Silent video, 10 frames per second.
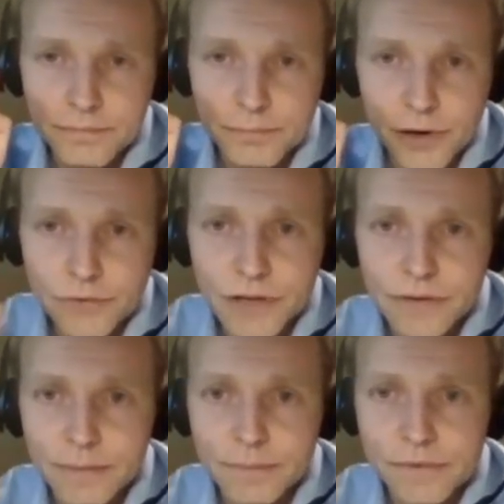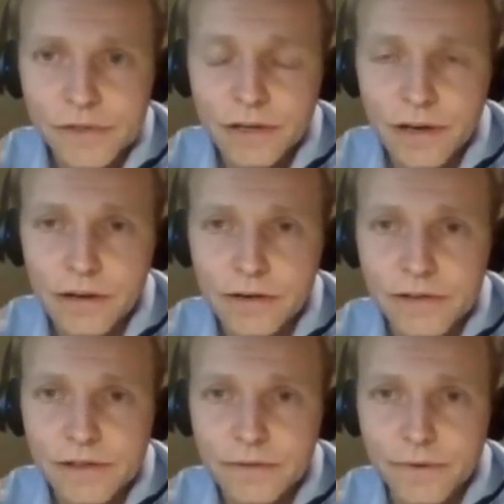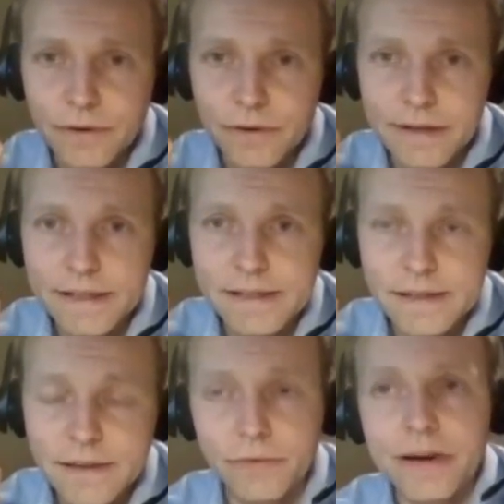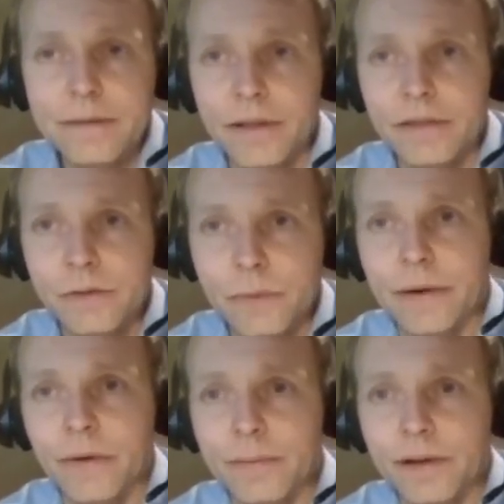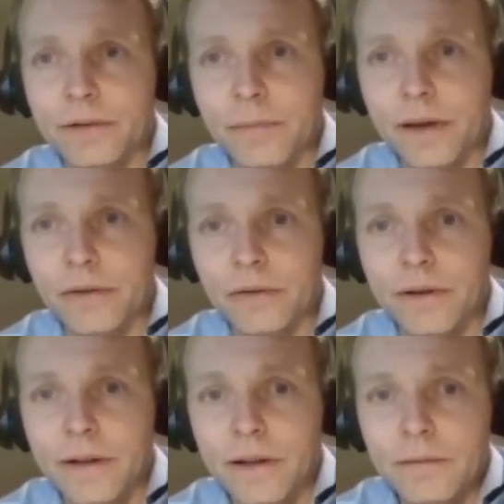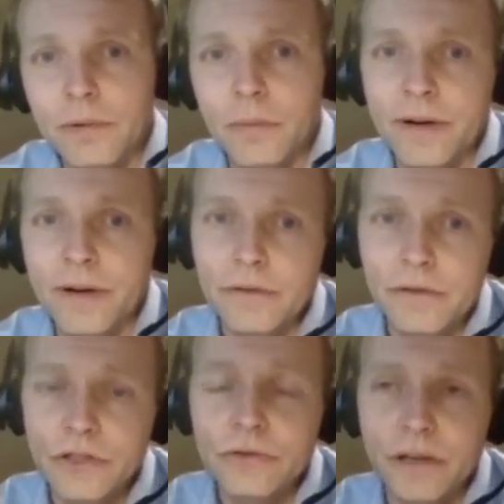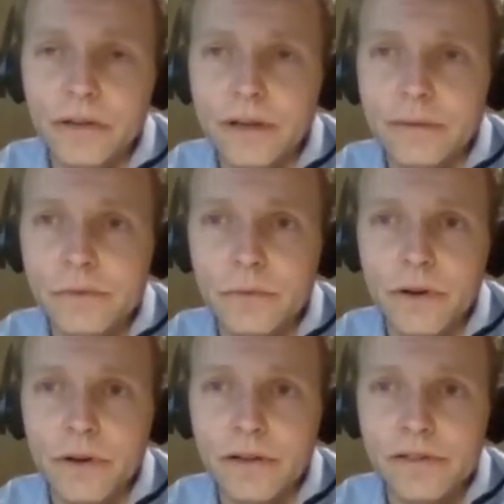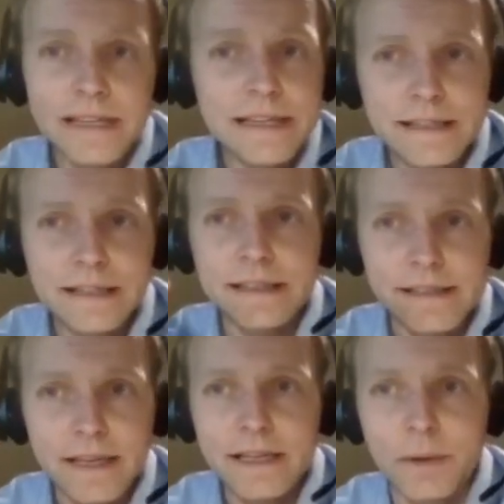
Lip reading: proto nymphs can last for at least 3 months without a blood meal, but we know the deuto nymphs will last easily 6